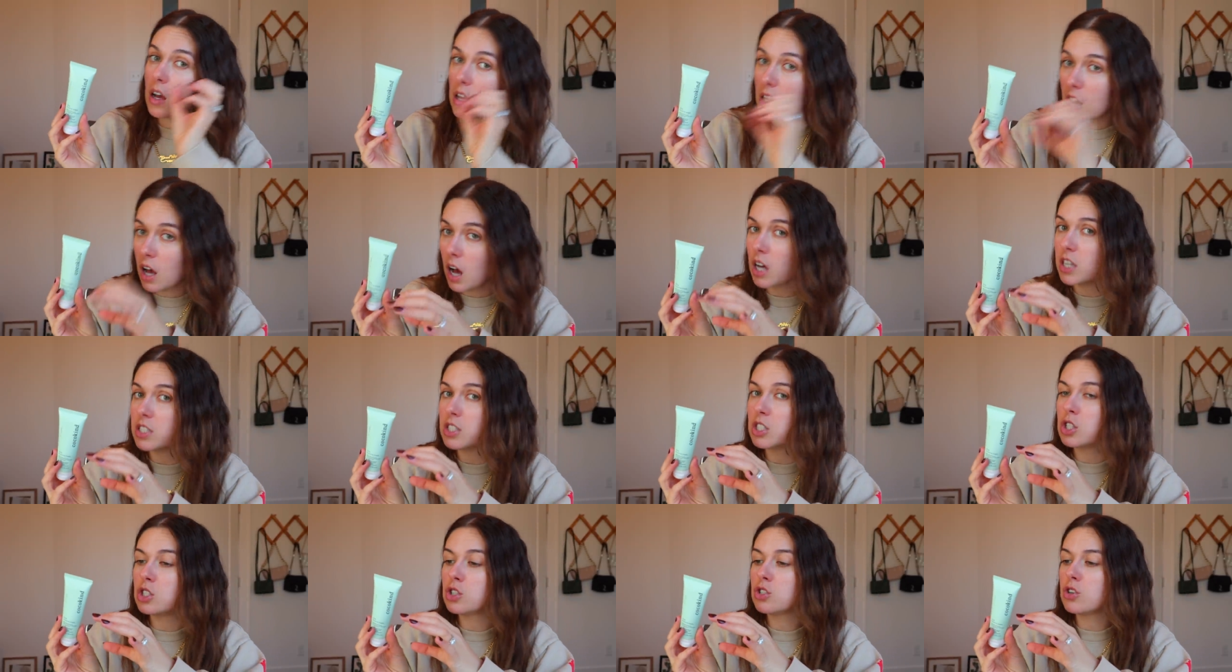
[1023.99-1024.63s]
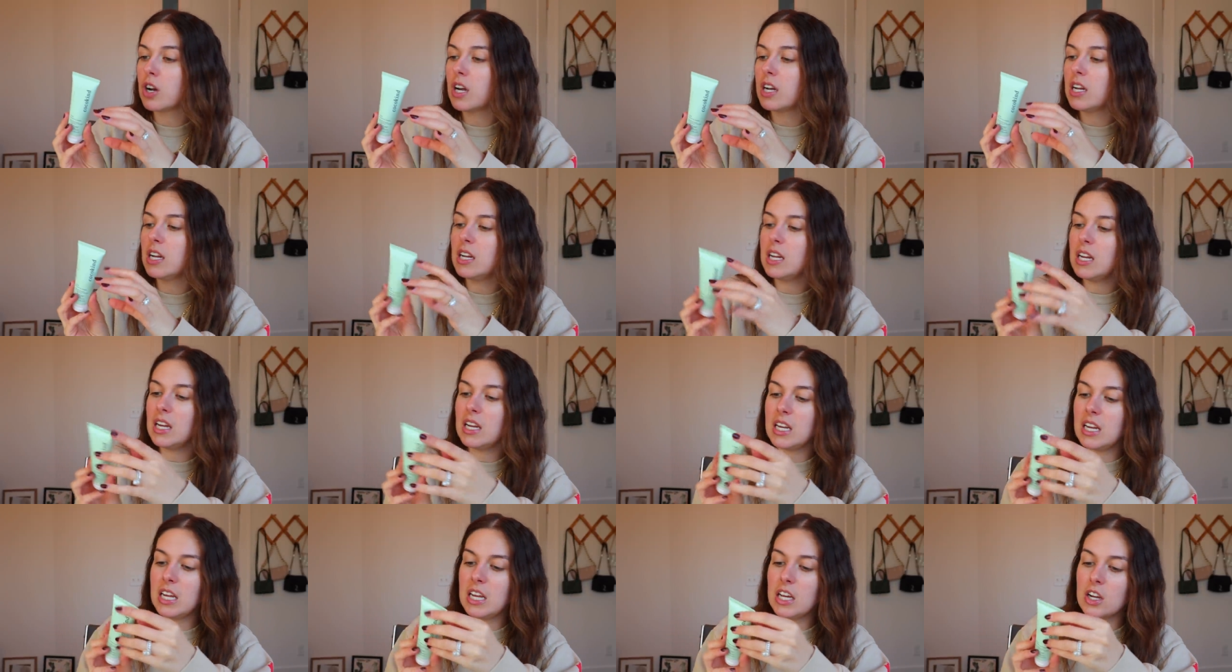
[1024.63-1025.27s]
concentrated
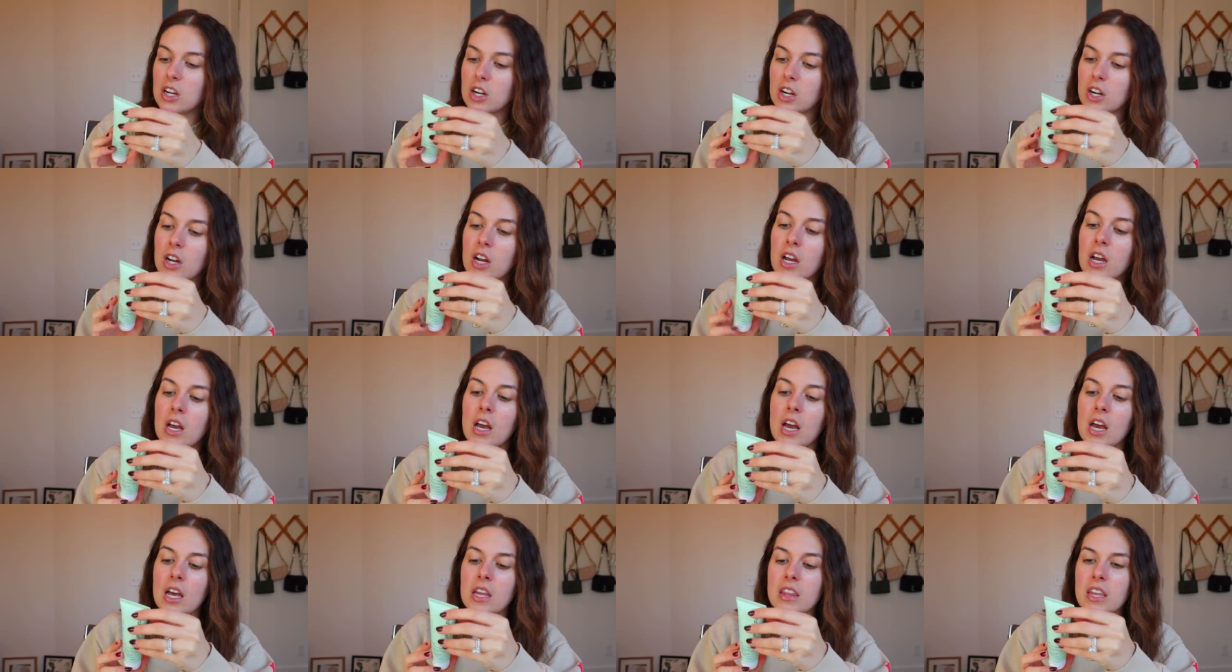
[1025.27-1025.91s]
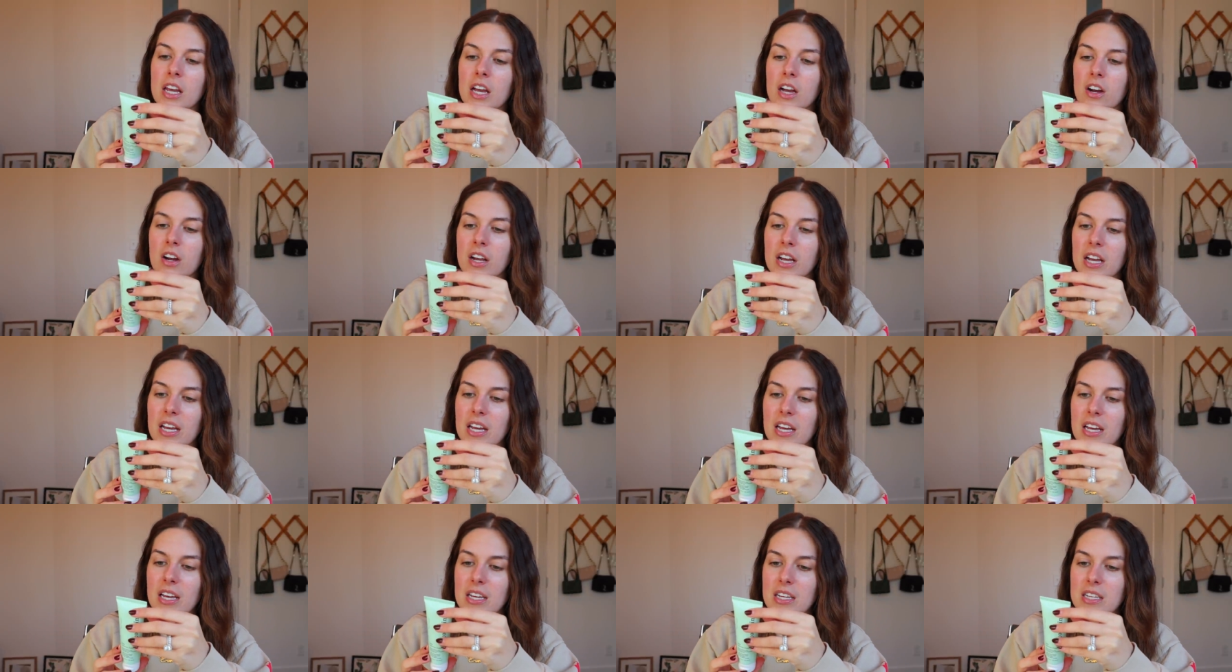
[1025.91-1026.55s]
in here. There
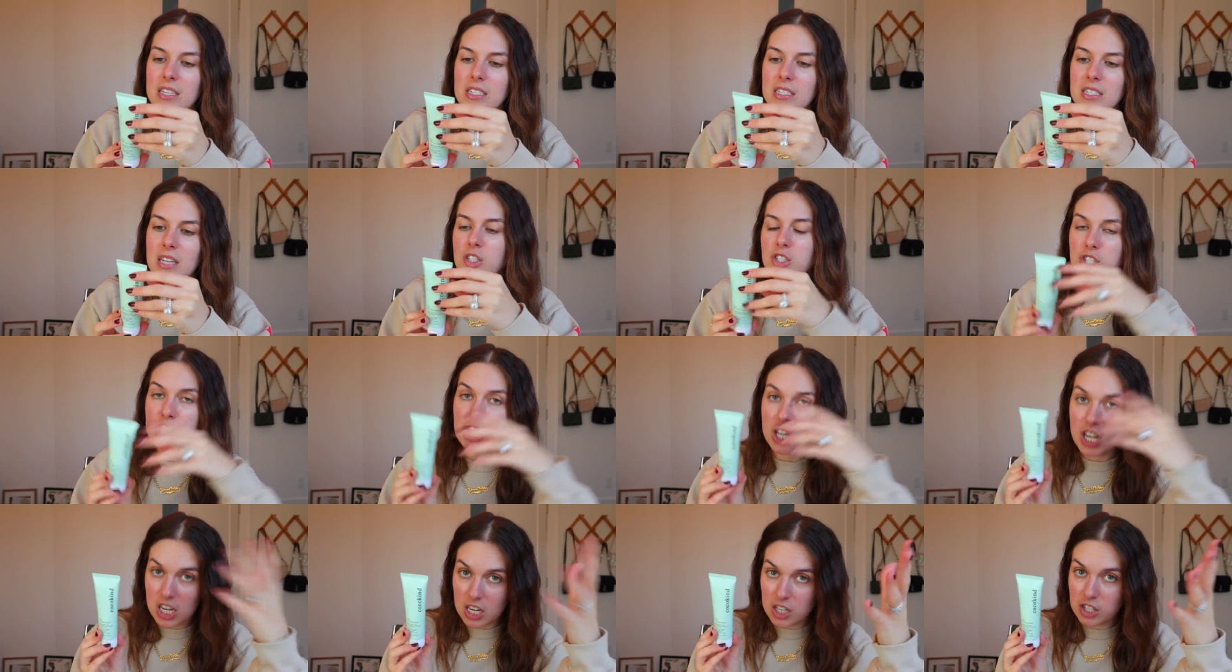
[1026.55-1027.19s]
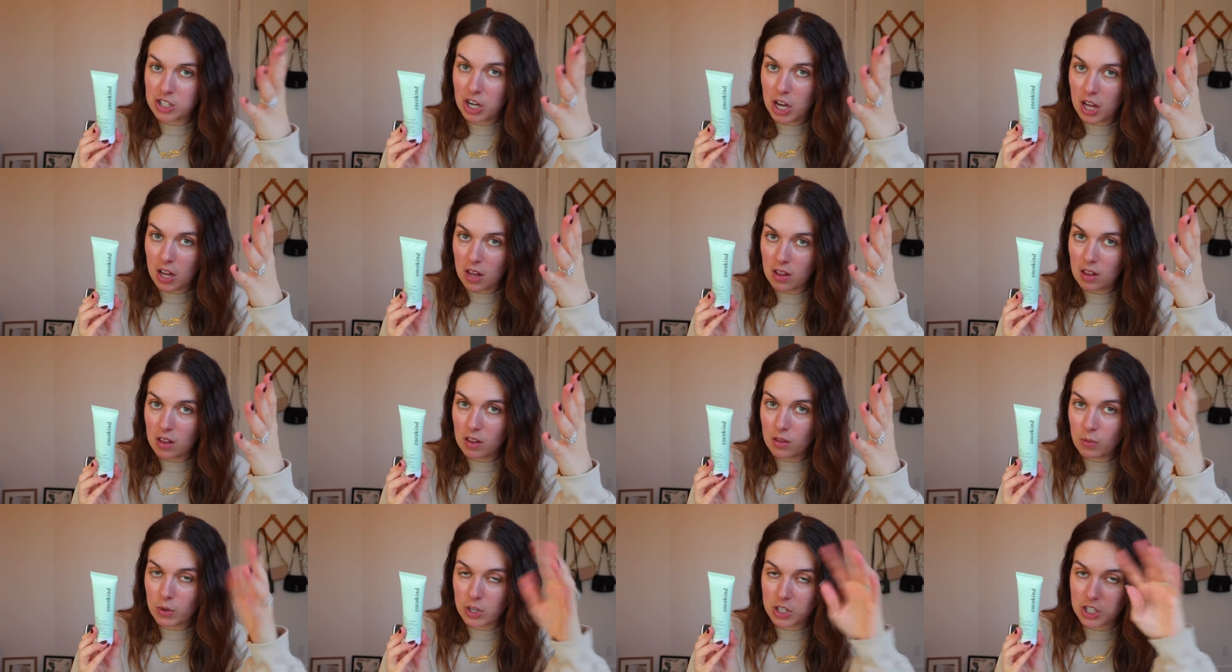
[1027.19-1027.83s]
is chia
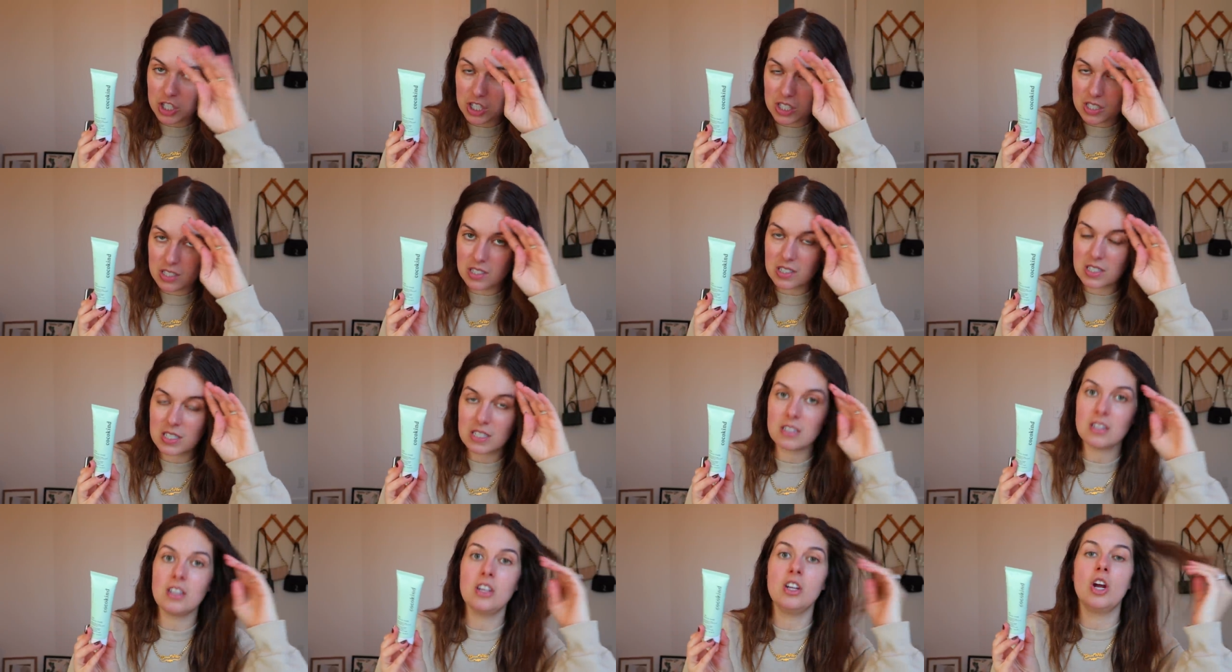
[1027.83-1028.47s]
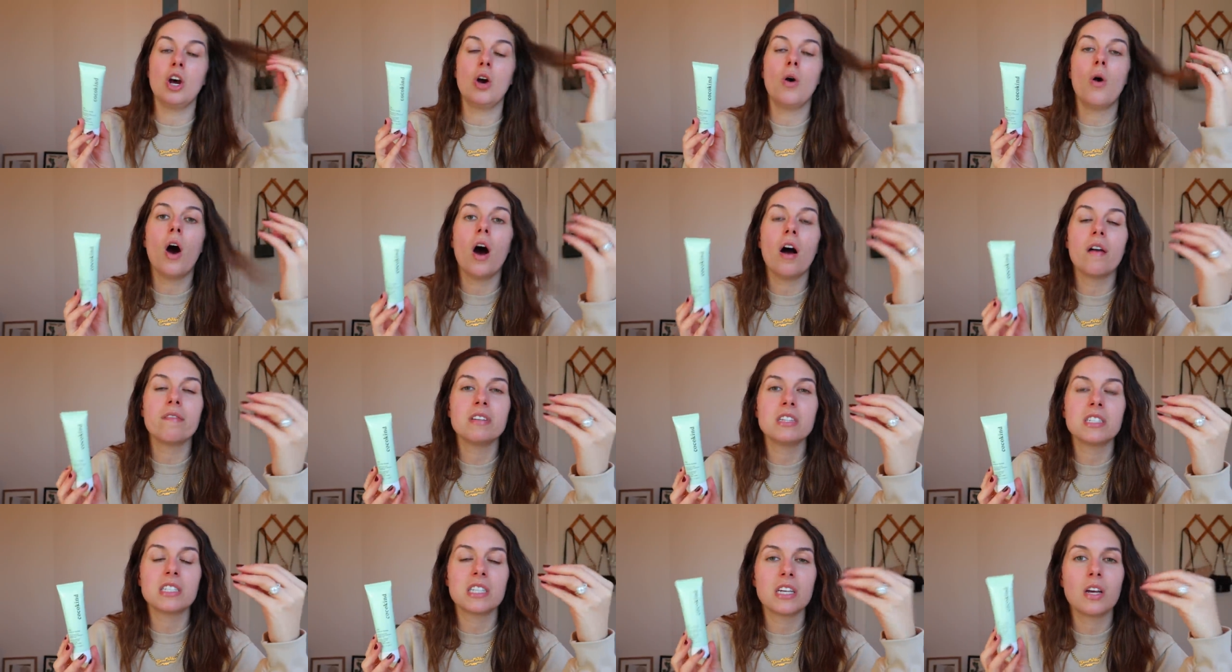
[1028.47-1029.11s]
gel, which is, you know,
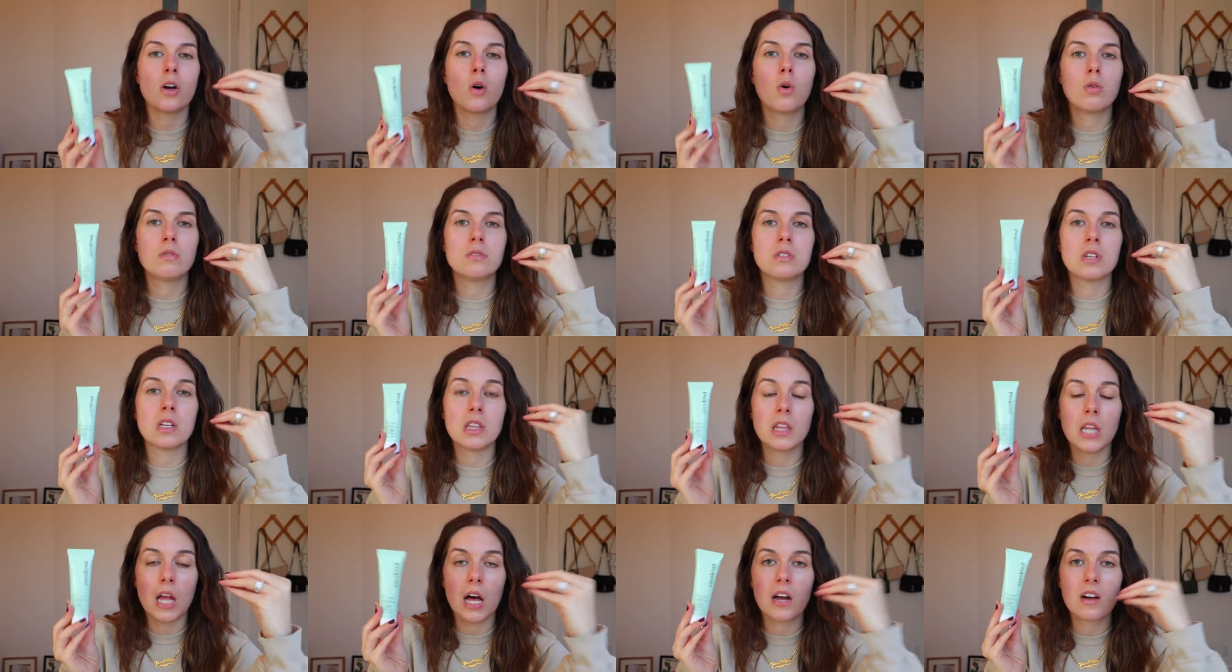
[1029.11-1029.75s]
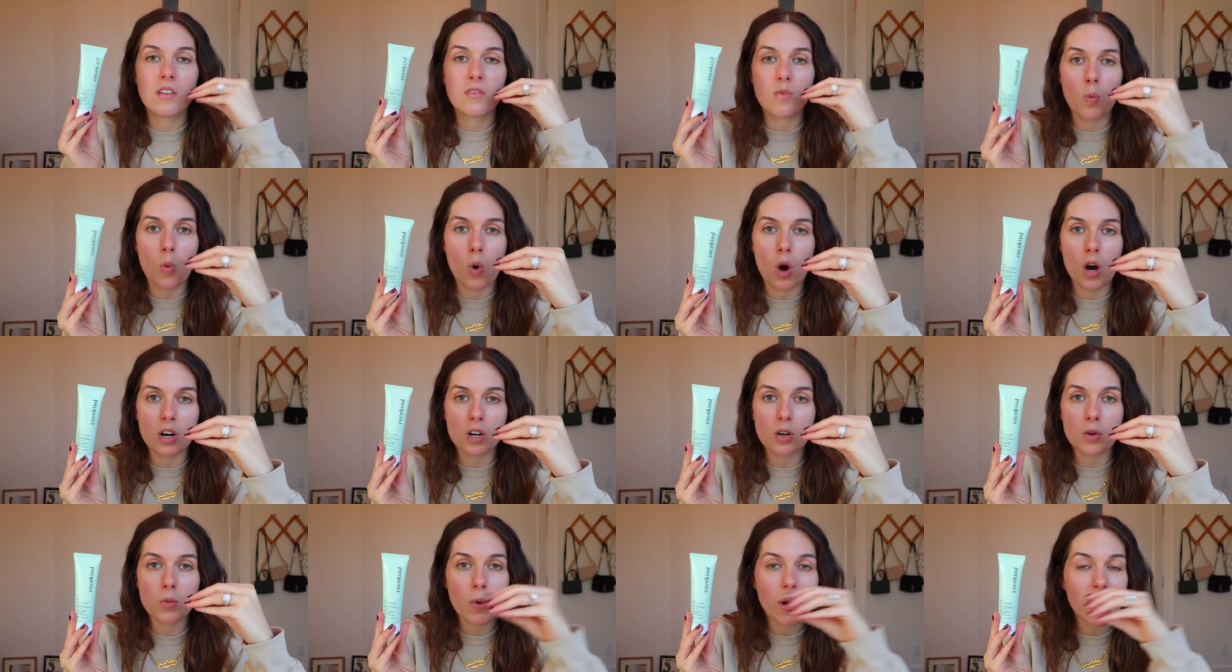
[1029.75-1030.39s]
obviously holds a lot of
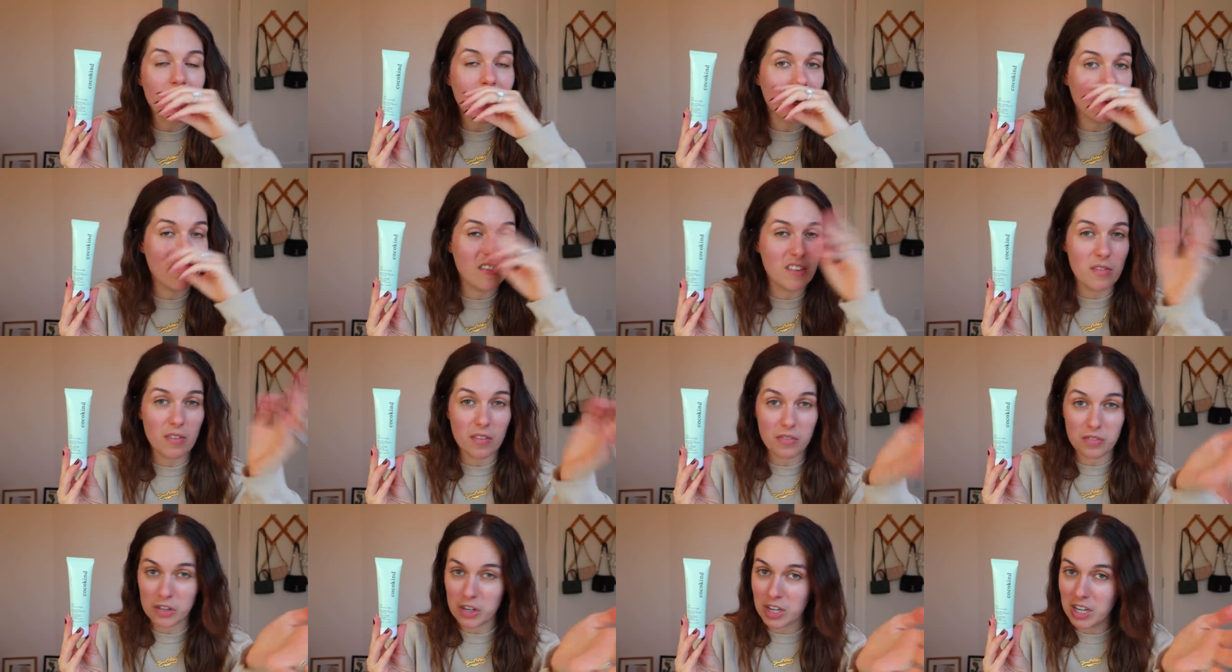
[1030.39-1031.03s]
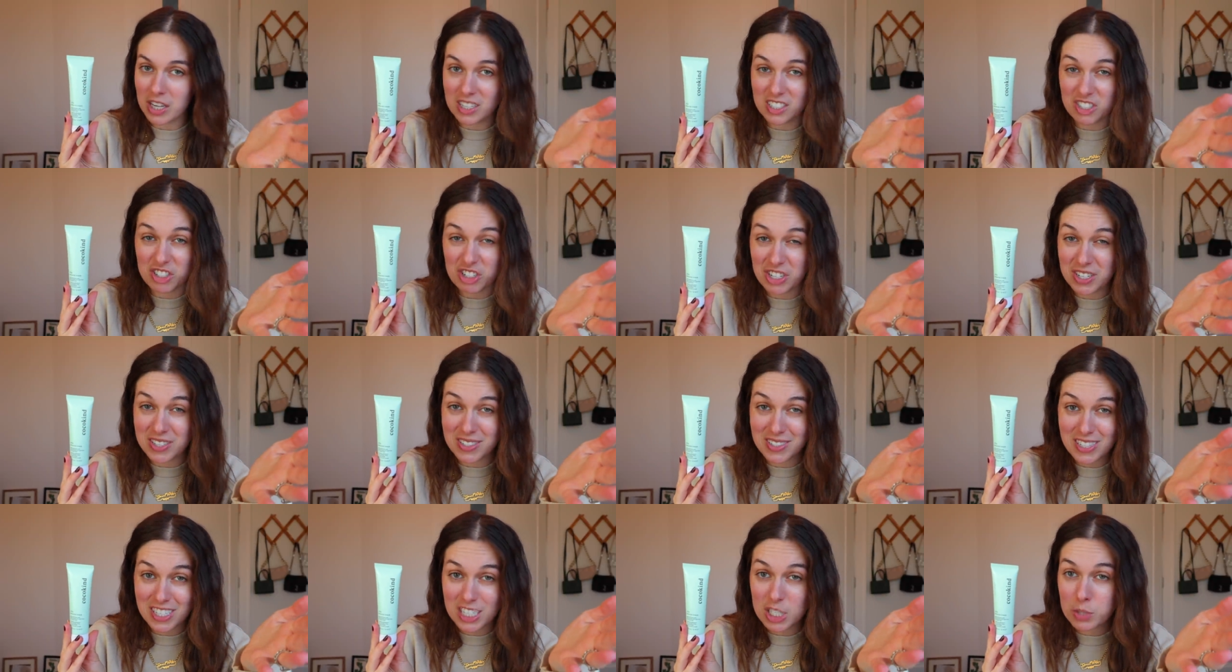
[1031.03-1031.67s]
water weight if you've ever eaten
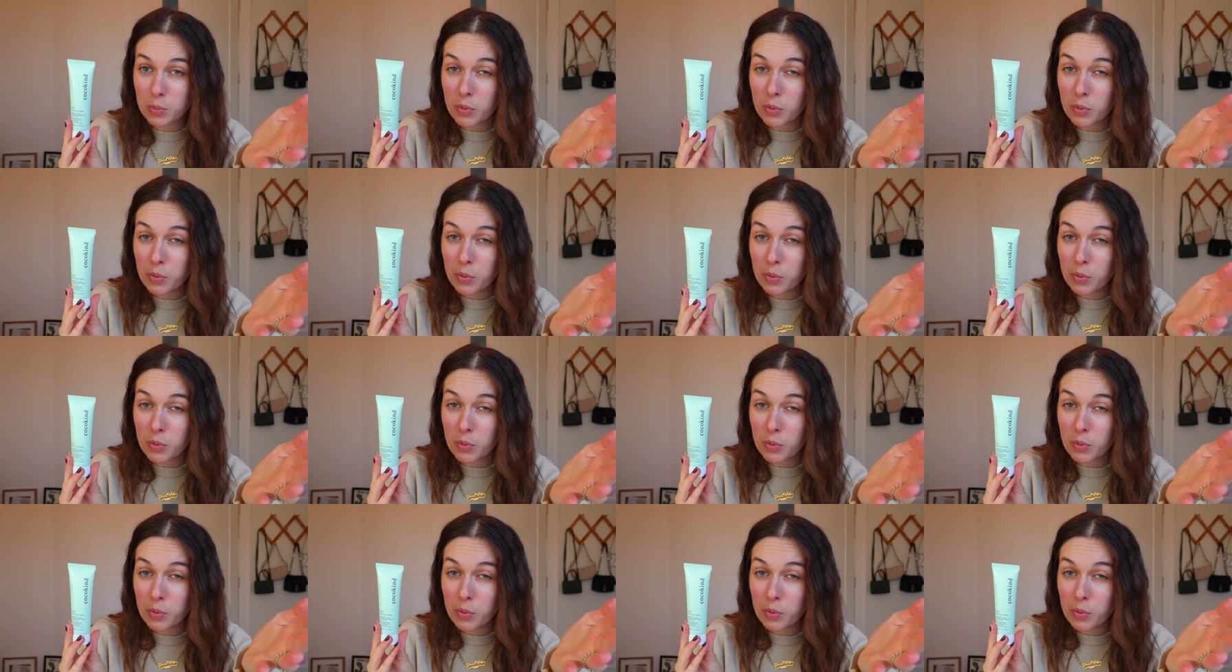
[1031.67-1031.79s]
chia seeds